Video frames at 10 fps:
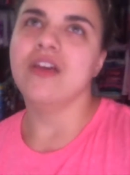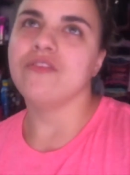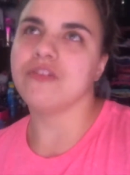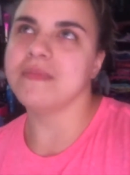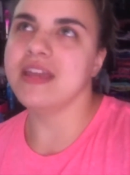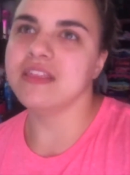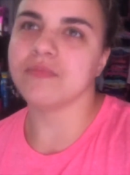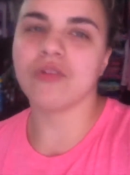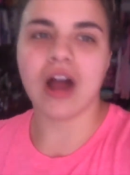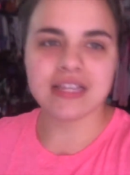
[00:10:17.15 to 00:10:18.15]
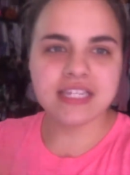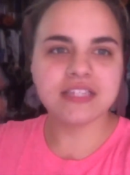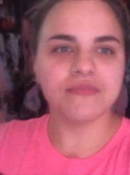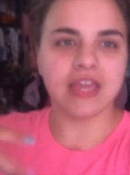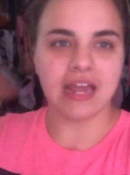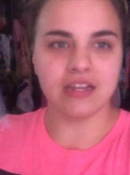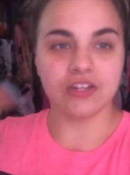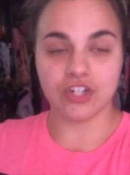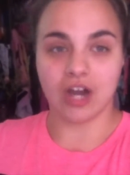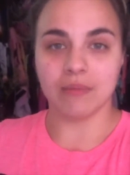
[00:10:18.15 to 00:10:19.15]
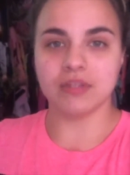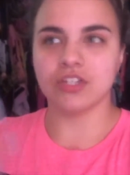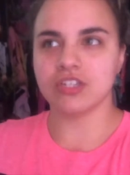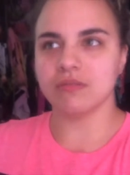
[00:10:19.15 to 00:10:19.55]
for me the process of getting a job is just